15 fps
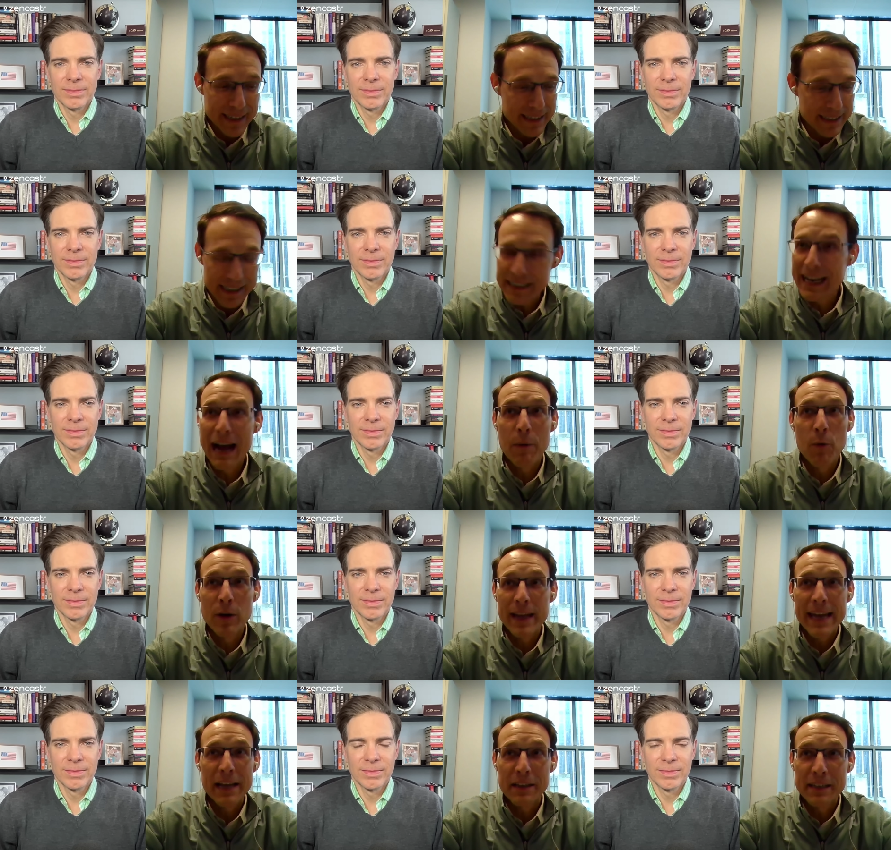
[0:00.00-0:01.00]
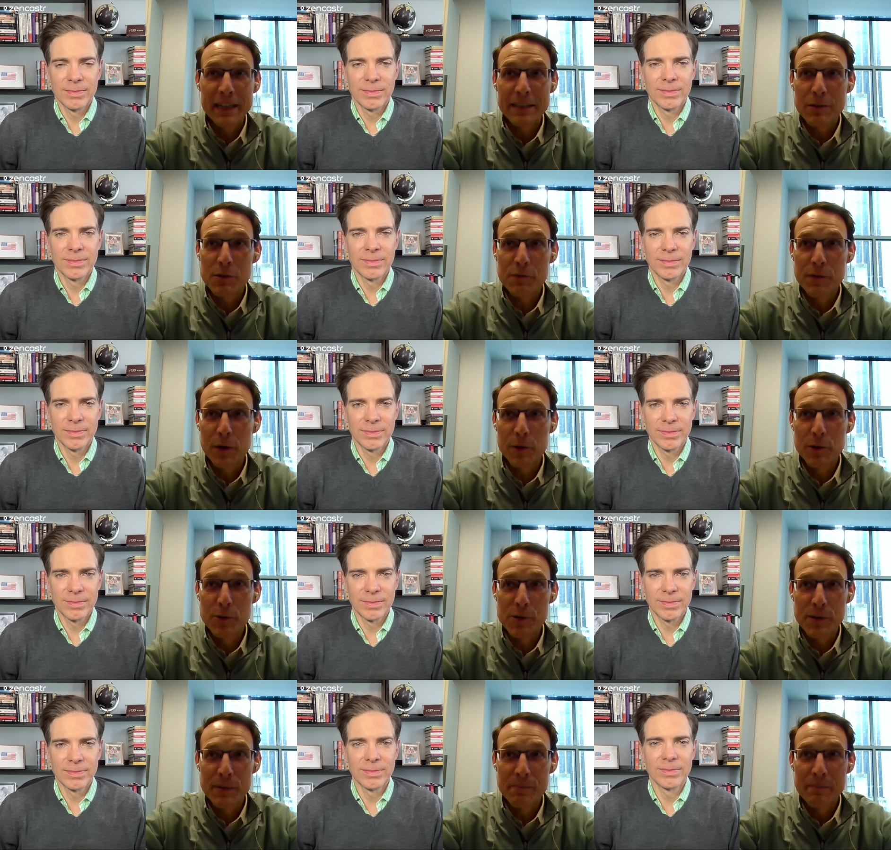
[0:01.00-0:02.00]
Speaker 1: did not want to alienate those
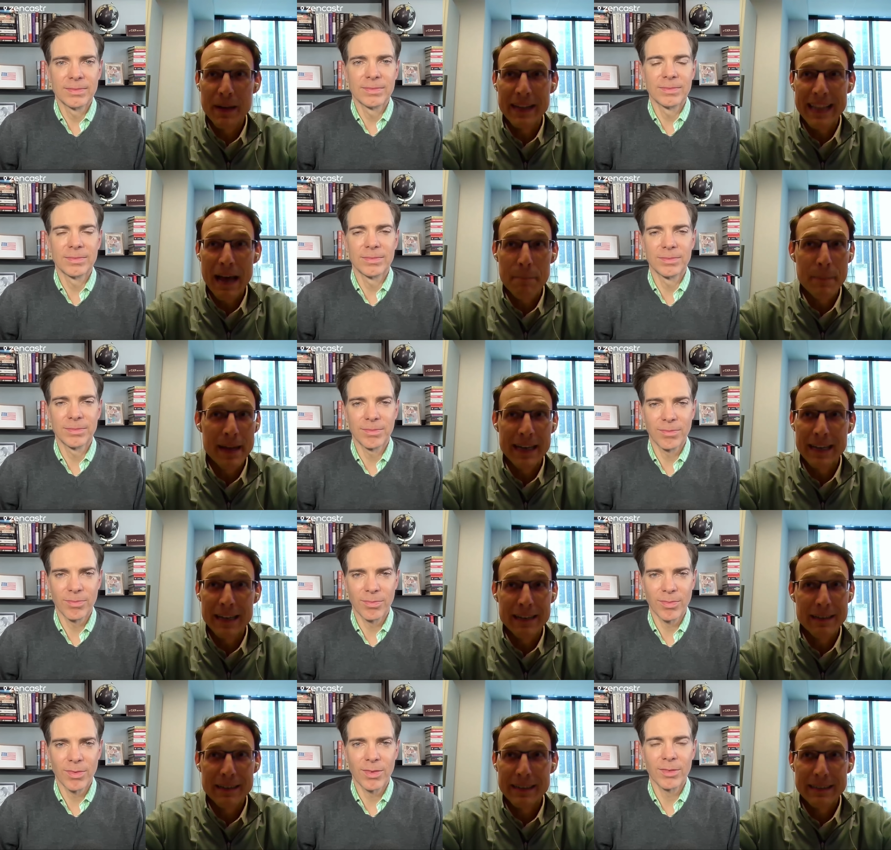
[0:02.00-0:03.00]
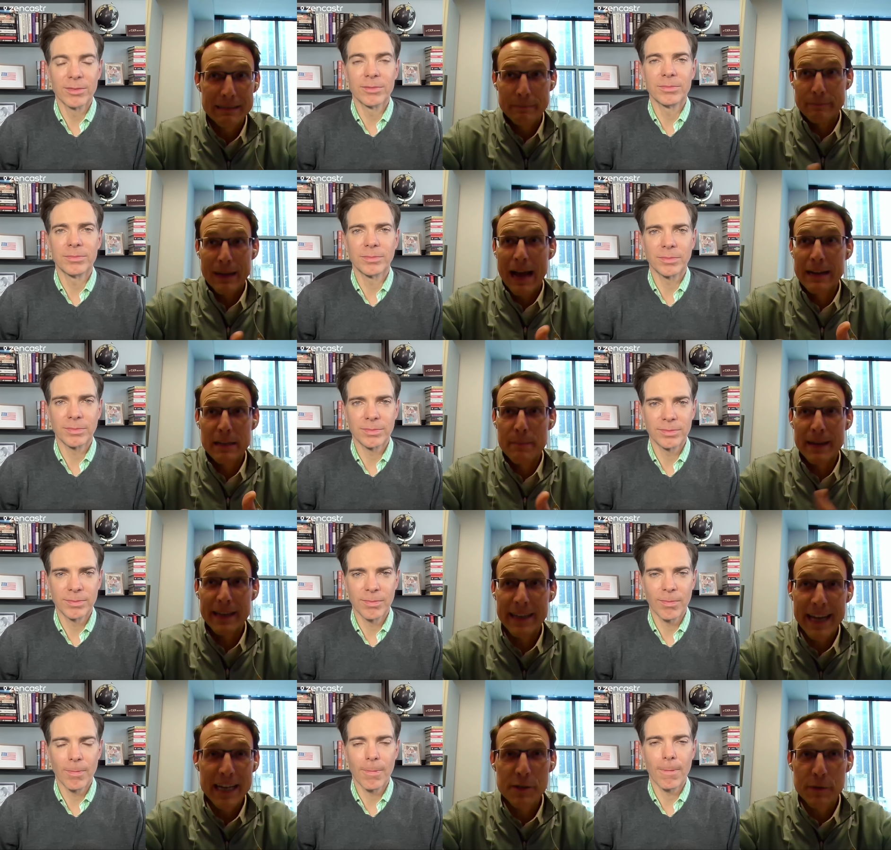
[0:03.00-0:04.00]
voters. And that meant, how do you make a
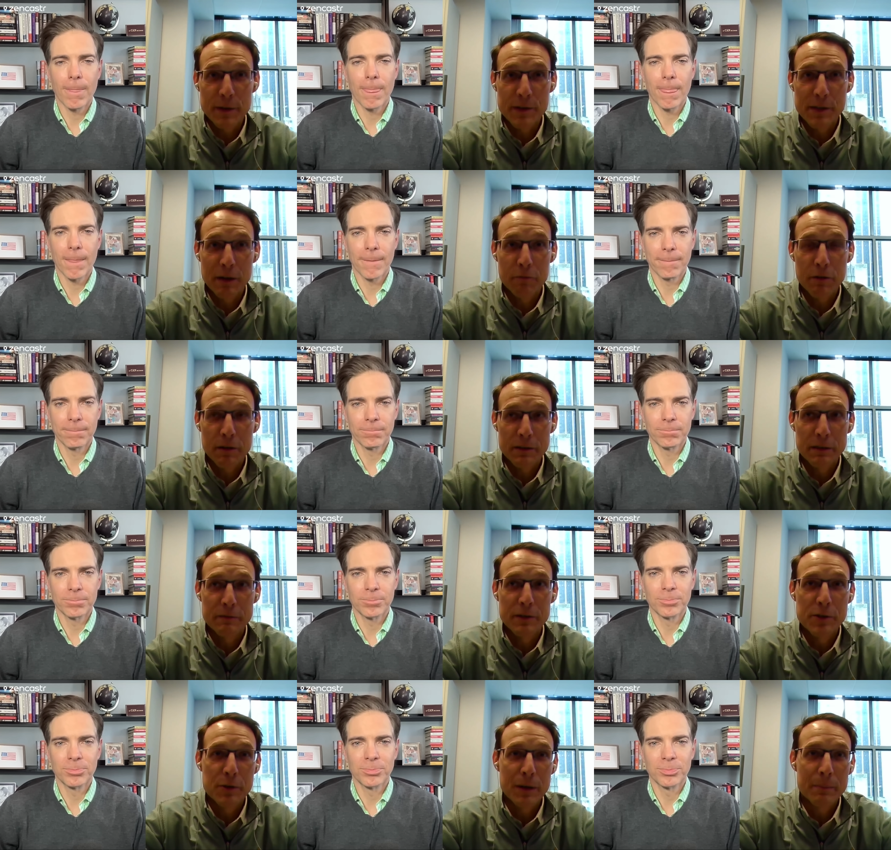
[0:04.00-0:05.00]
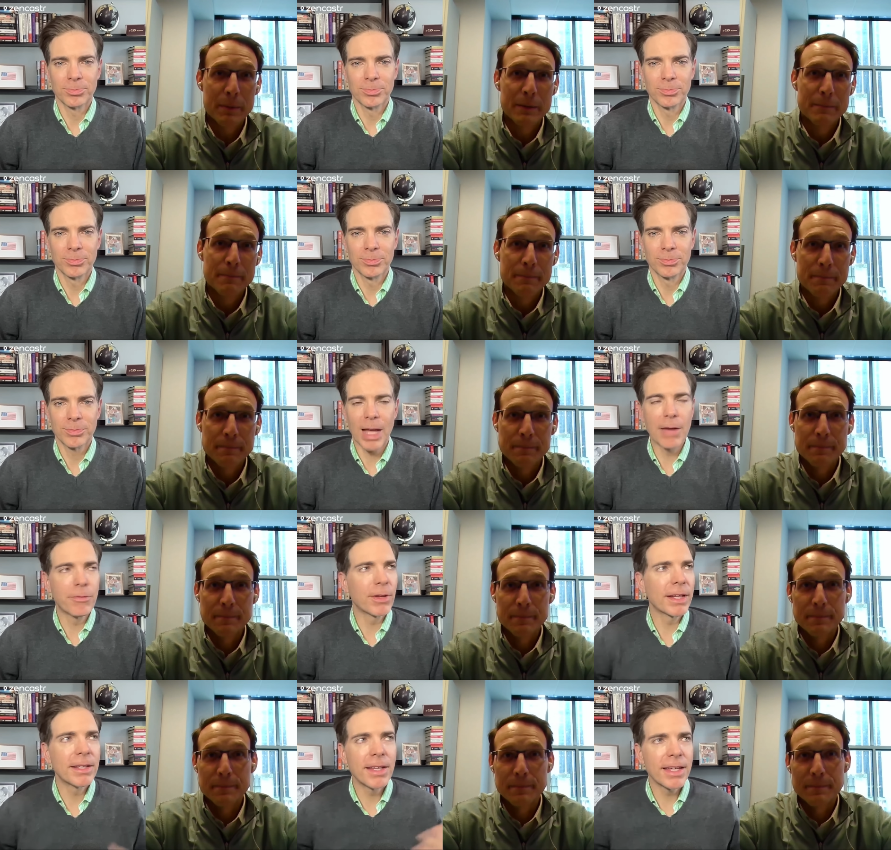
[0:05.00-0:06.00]
case for yourself relative to Trump?
Speaker 2: I
Speaker 1: feel
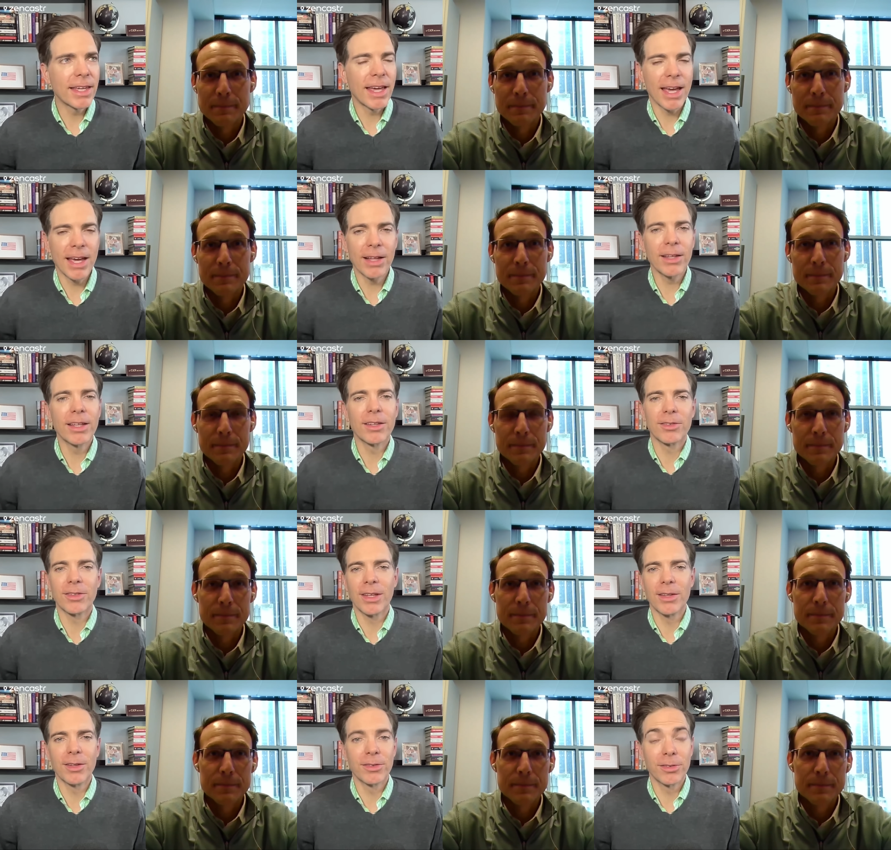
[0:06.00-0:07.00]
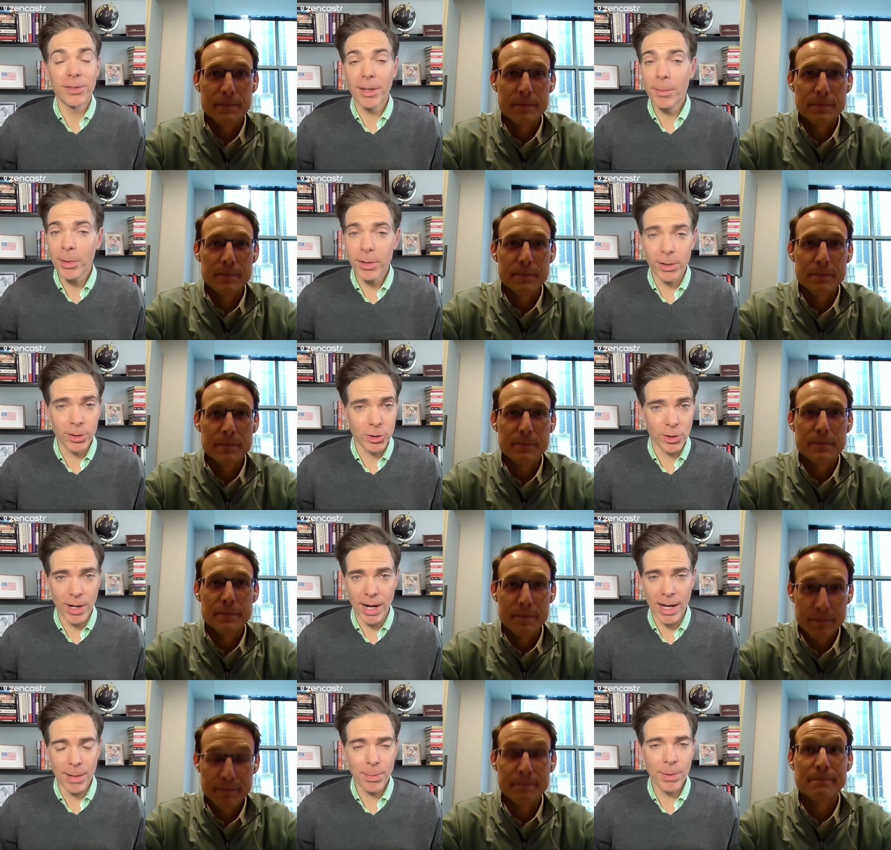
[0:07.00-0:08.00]
Speaker 2: like
Speaker 1: Nikki
Speaker 2: Haley is in this similar
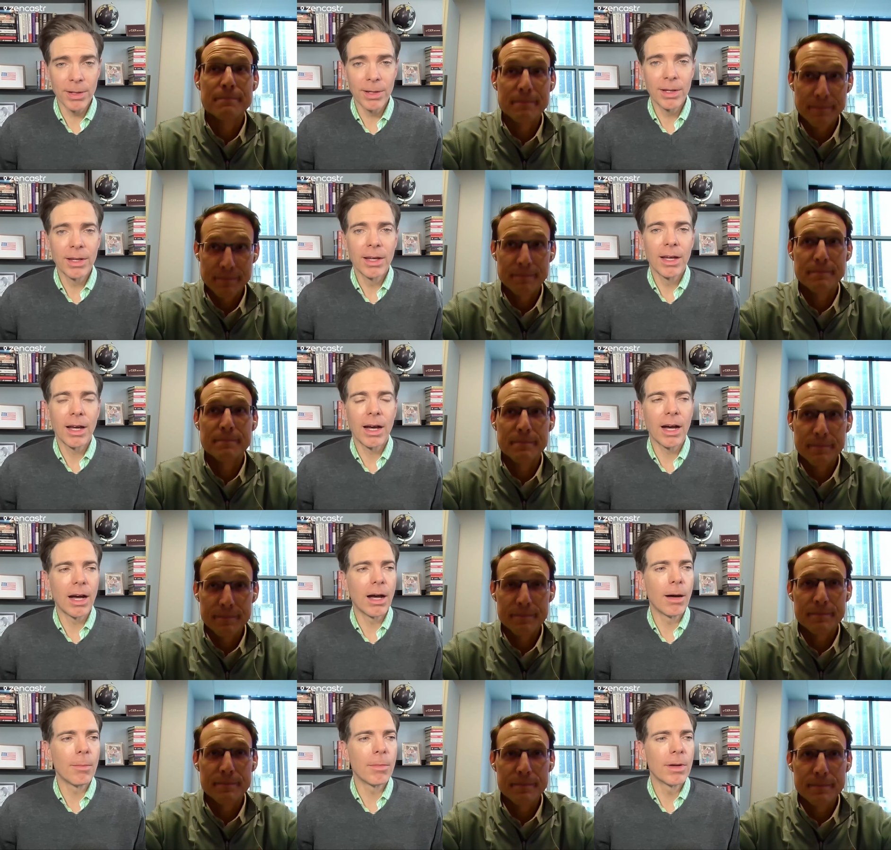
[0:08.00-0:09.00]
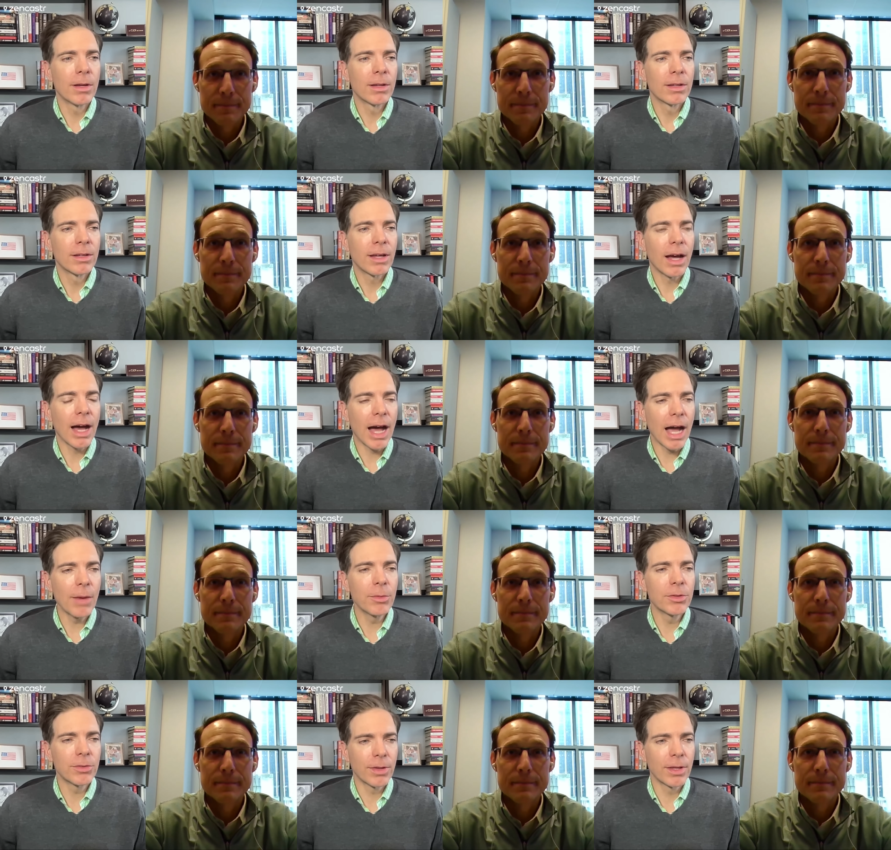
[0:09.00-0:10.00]
trap. I
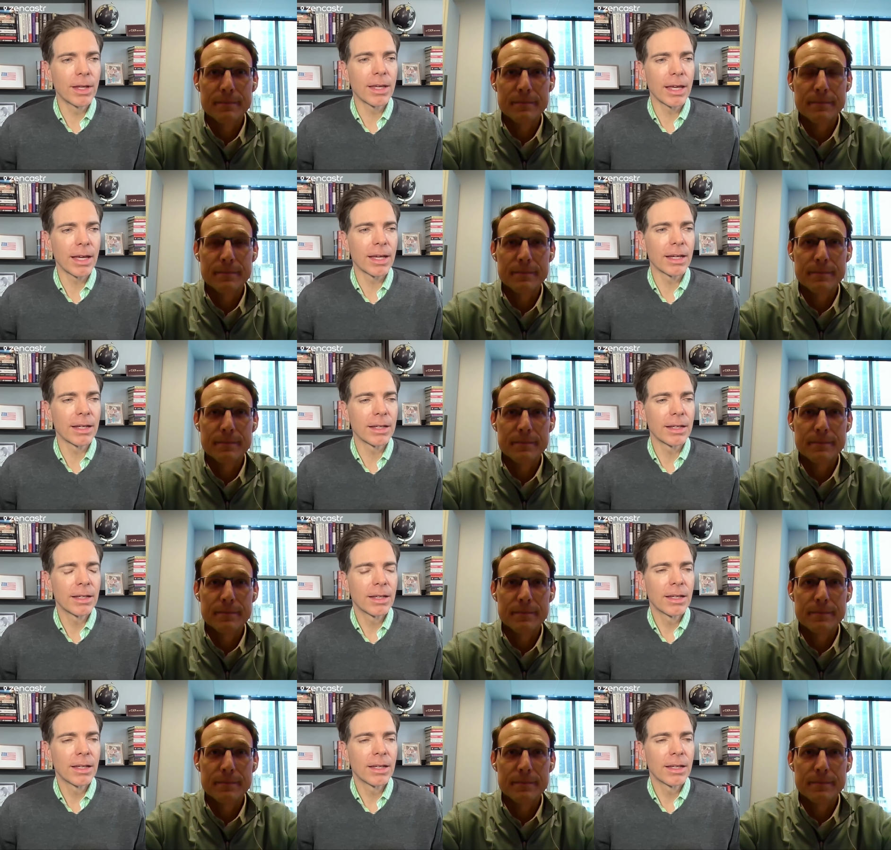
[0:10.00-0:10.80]
was thinking